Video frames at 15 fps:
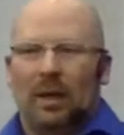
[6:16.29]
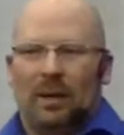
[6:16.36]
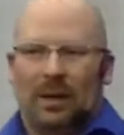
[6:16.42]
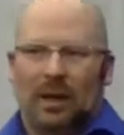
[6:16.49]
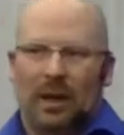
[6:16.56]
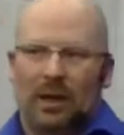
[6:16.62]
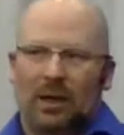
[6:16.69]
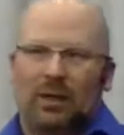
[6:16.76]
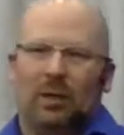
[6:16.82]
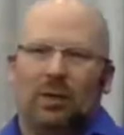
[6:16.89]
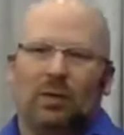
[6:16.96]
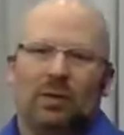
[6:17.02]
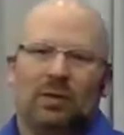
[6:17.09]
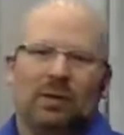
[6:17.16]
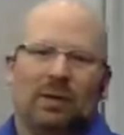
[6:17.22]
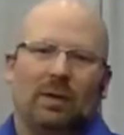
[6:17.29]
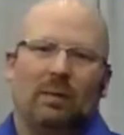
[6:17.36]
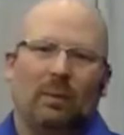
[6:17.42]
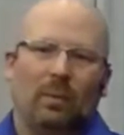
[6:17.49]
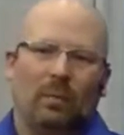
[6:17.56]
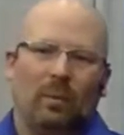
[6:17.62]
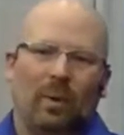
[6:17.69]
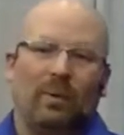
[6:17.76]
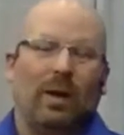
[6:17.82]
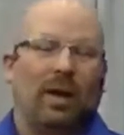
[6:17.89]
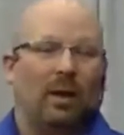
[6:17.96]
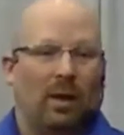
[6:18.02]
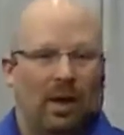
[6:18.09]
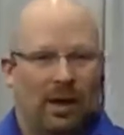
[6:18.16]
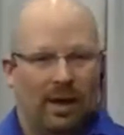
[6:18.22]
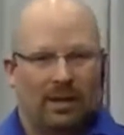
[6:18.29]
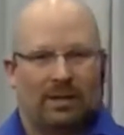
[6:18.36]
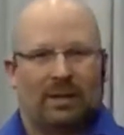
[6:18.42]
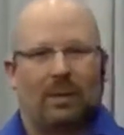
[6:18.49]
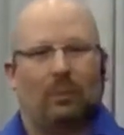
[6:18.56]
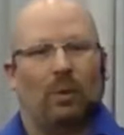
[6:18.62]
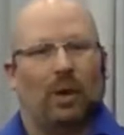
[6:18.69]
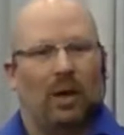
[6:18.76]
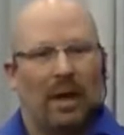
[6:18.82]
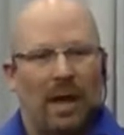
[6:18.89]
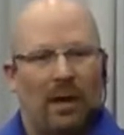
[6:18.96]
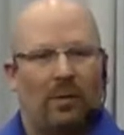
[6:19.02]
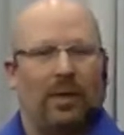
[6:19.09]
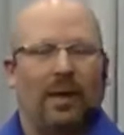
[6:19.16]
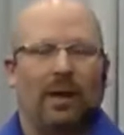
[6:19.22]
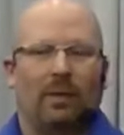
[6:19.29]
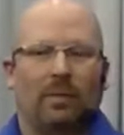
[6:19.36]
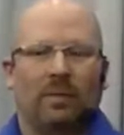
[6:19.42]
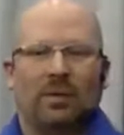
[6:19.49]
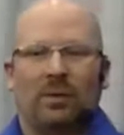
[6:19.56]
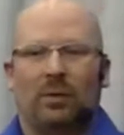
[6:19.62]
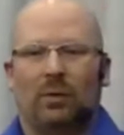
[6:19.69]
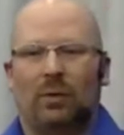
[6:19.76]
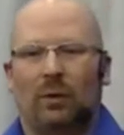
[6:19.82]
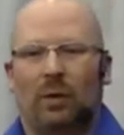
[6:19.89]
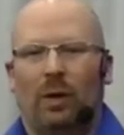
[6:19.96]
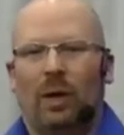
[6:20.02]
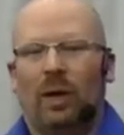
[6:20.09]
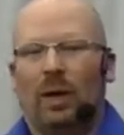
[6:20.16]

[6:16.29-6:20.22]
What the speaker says: that I can use with my clients that will allow them to